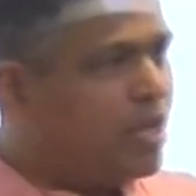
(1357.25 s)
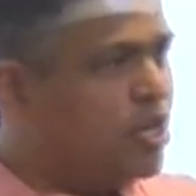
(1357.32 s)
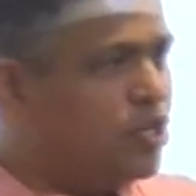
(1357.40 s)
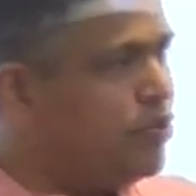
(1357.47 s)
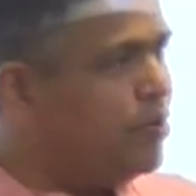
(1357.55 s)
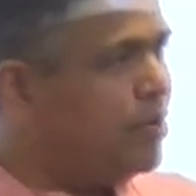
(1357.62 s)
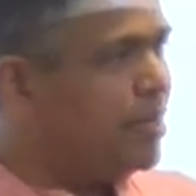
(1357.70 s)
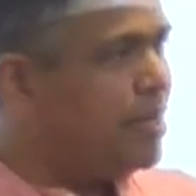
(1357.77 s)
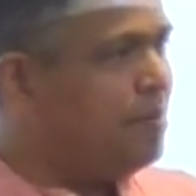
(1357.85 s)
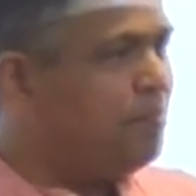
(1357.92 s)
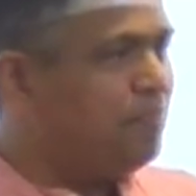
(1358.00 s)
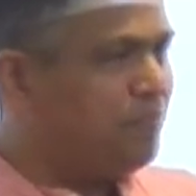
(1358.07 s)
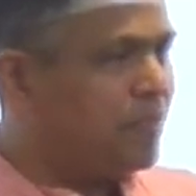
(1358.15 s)
Do you agree?
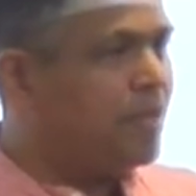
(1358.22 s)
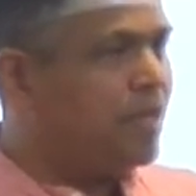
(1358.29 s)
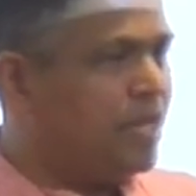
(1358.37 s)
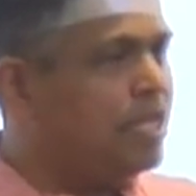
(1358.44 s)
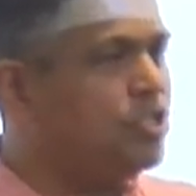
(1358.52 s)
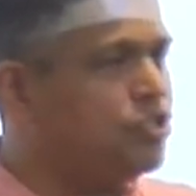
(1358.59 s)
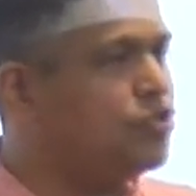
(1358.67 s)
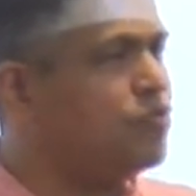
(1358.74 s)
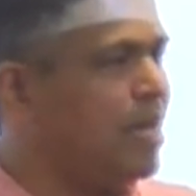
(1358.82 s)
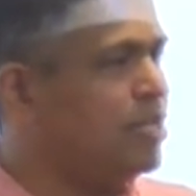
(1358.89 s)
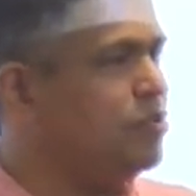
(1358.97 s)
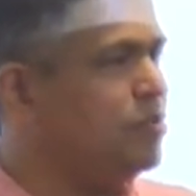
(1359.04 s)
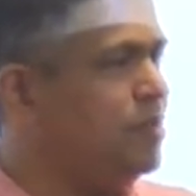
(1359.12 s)
It is true,
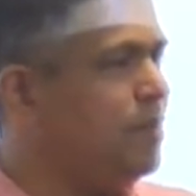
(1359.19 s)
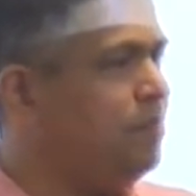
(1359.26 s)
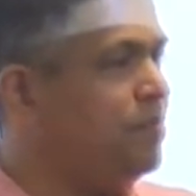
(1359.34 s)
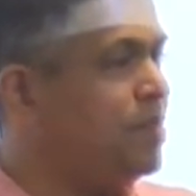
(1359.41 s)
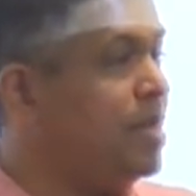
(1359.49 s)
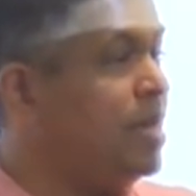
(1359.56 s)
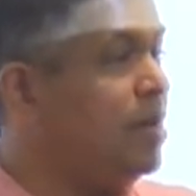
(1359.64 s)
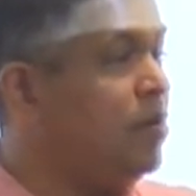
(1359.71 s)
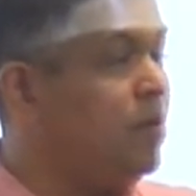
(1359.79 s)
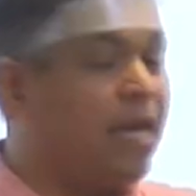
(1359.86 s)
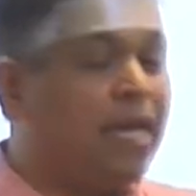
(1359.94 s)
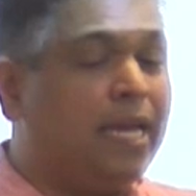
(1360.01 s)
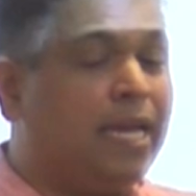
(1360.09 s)
actually,
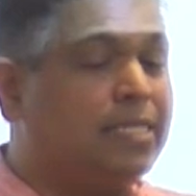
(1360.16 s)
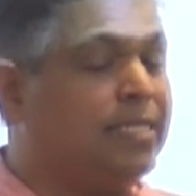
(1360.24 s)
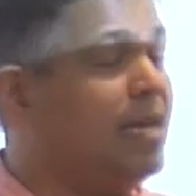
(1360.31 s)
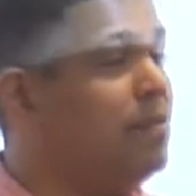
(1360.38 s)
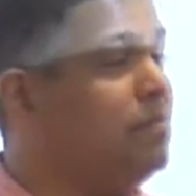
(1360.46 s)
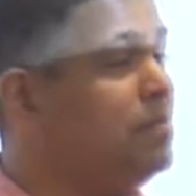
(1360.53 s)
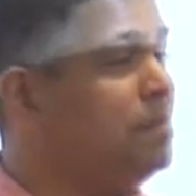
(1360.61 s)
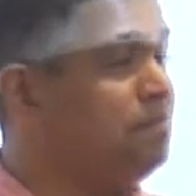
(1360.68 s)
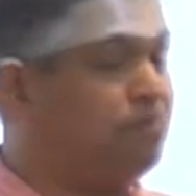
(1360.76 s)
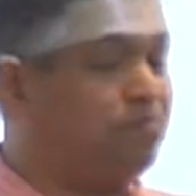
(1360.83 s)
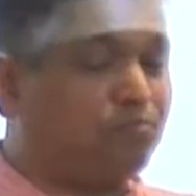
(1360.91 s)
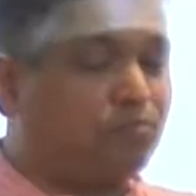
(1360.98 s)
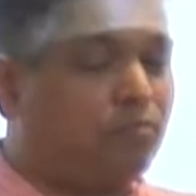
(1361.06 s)
okay? Except
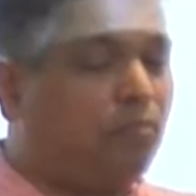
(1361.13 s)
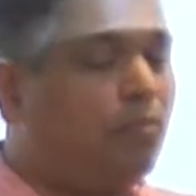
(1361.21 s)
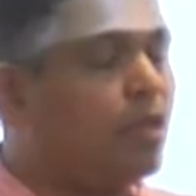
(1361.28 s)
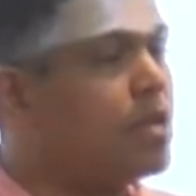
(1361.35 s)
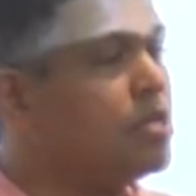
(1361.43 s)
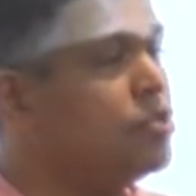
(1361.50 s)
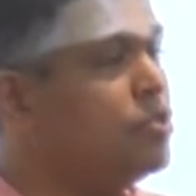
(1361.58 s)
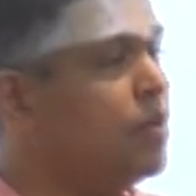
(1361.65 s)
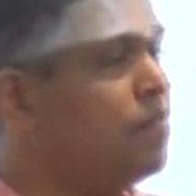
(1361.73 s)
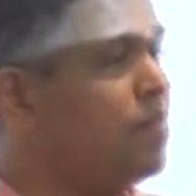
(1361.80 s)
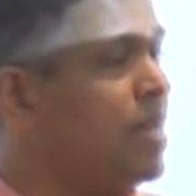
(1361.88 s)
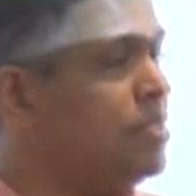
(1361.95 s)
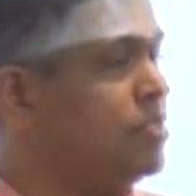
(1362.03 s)
Sir
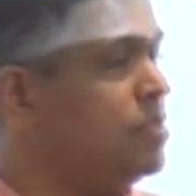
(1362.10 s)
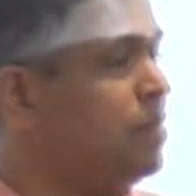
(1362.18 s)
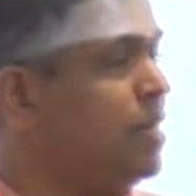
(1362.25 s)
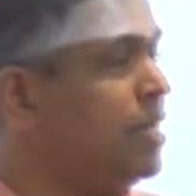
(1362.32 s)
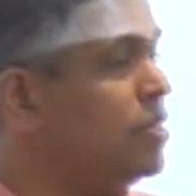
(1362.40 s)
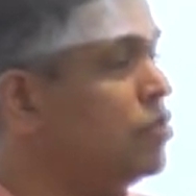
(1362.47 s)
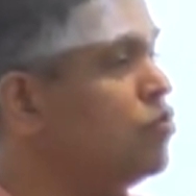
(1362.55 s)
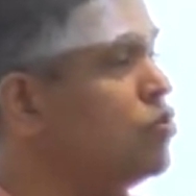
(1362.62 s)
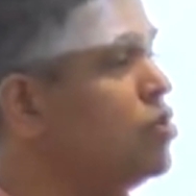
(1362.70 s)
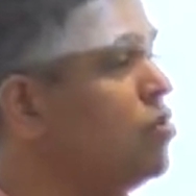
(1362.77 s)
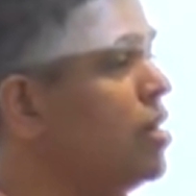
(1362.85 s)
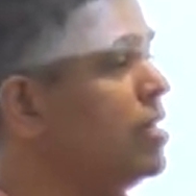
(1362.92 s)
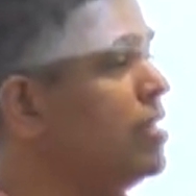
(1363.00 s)
Francis Bacon could
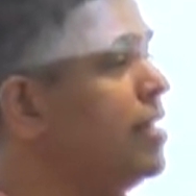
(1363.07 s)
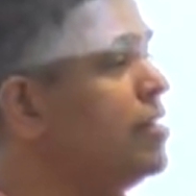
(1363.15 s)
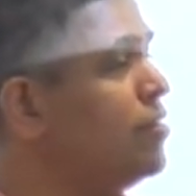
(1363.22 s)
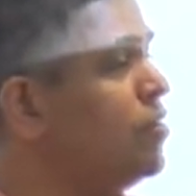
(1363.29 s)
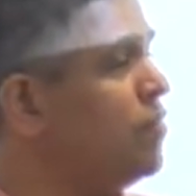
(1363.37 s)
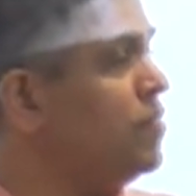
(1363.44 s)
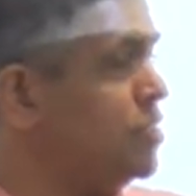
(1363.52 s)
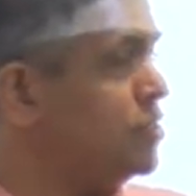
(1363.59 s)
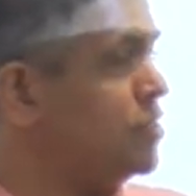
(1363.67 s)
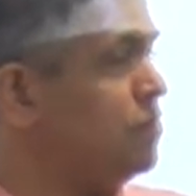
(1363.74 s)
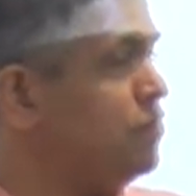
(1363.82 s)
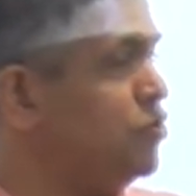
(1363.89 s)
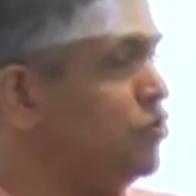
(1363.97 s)
not get rid of his
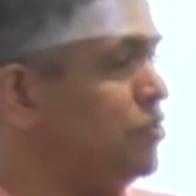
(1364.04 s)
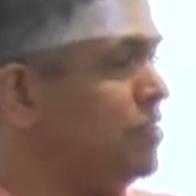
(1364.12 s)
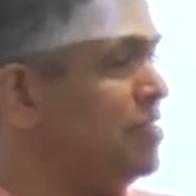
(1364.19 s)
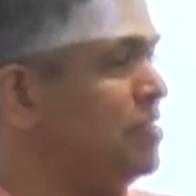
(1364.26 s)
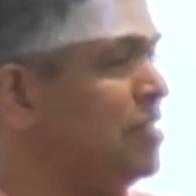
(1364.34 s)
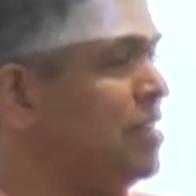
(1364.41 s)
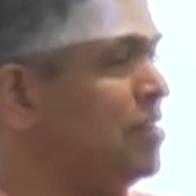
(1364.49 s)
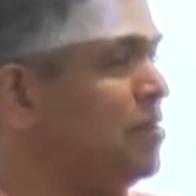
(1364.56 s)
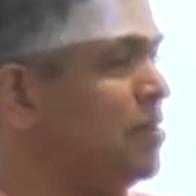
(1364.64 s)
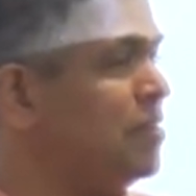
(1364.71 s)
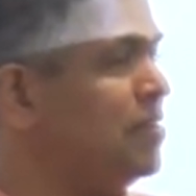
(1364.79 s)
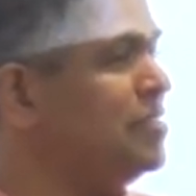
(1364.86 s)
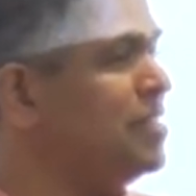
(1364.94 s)
confusion that
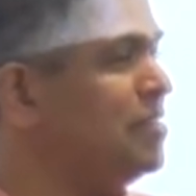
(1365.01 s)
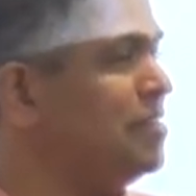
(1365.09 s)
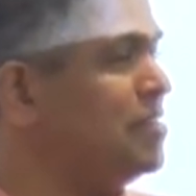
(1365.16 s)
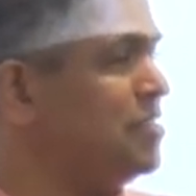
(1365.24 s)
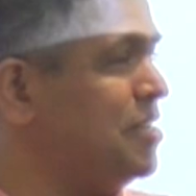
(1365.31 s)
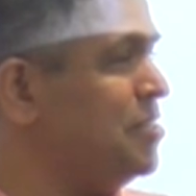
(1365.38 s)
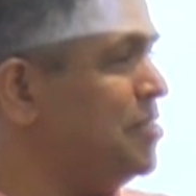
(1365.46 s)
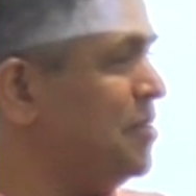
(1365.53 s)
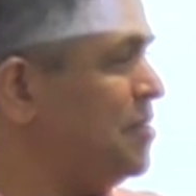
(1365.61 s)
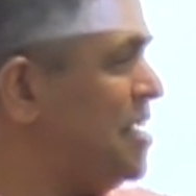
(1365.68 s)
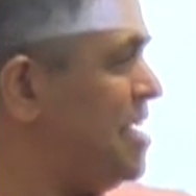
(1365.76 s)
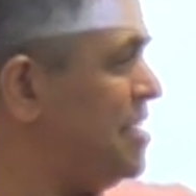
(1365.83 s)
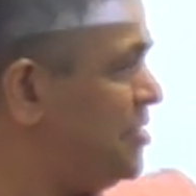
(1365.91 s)
Earth is at the
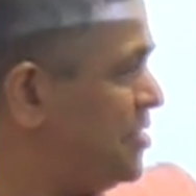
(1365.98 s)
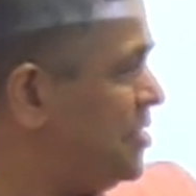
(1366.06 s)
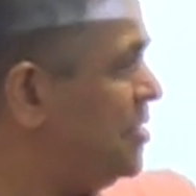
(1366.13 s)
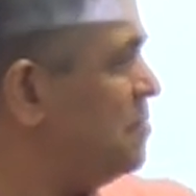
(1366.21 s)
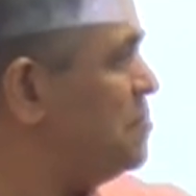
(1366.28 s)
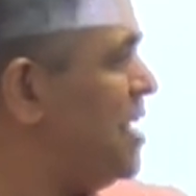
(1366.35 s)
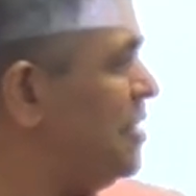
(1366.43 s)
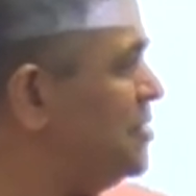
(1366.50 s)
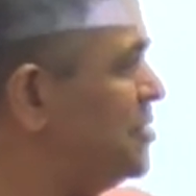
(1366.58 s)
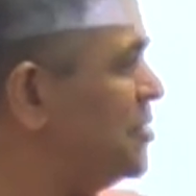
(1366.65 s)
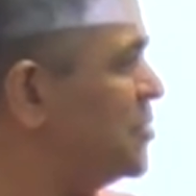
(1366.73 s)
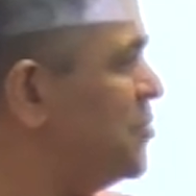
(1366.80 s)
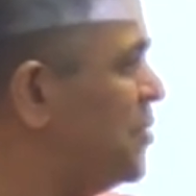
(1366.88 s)
center and still the
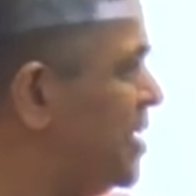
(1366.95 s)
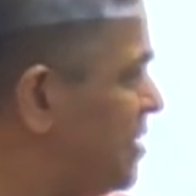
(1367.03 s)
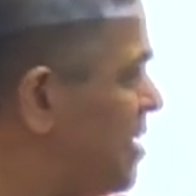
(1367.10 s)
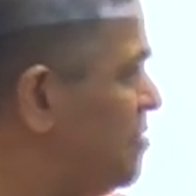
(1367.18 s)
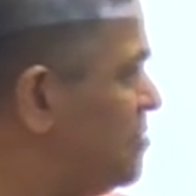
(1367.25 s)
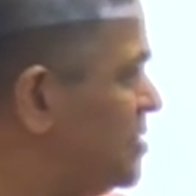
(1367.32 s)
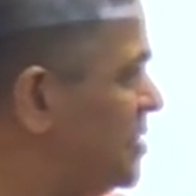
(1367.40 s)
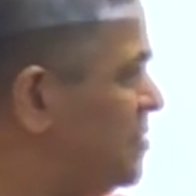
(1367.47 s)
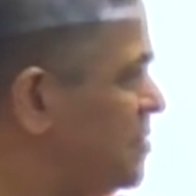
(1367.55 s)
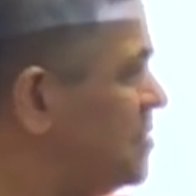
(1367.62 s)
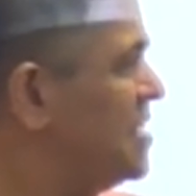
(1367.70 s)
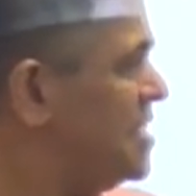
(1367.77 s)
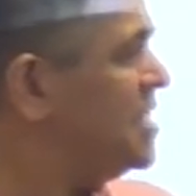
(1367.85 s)
planets is going around,
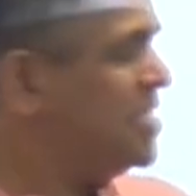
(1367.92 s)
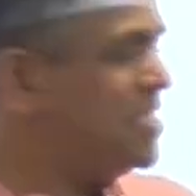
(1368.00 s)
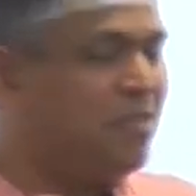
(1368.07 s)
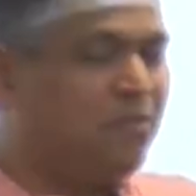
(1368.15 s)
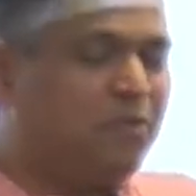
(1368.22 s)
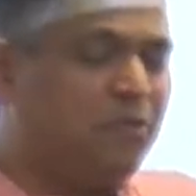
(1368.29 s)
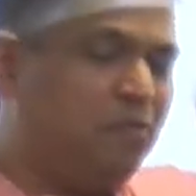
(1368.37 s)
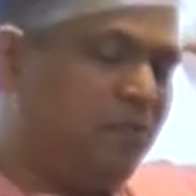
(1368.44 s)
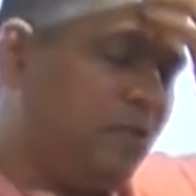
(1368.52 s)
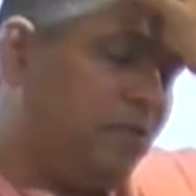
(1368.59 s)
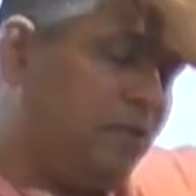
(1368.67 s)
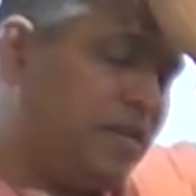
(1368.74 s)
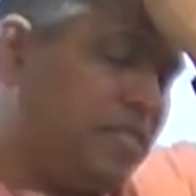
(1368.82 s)
So we'll
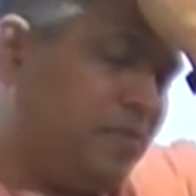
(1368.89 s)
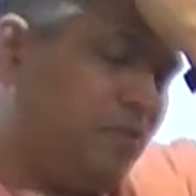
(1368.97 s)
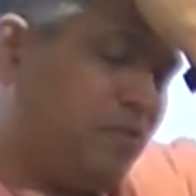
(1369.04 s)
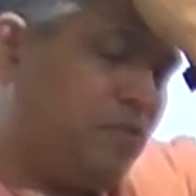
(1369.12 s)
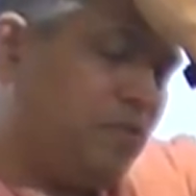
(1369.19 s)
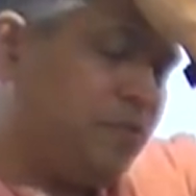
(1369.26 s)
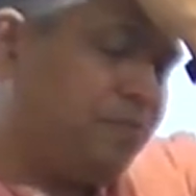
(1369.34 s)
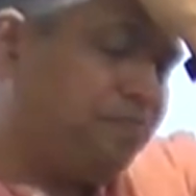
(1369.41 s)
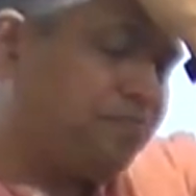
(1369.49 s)
look at some of those.